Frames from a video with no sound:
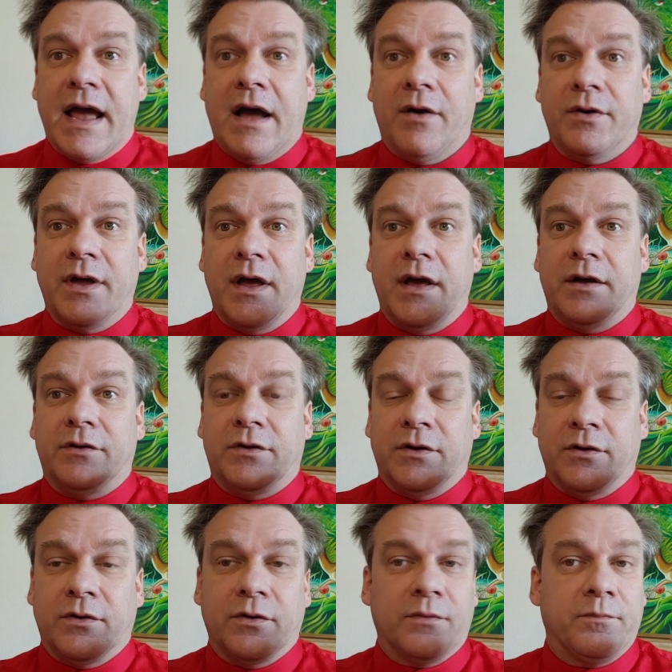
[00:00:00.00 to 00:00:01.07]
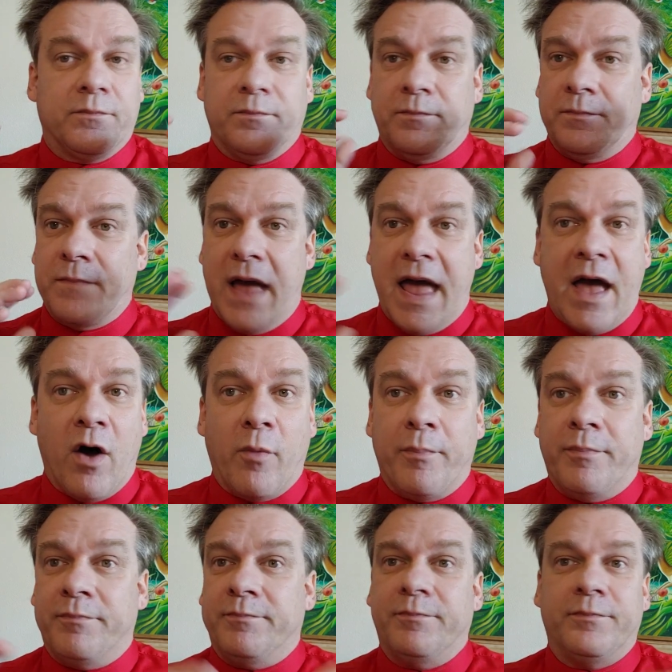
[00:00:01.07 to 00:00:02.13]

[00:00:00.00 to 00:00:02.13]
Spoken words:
out to help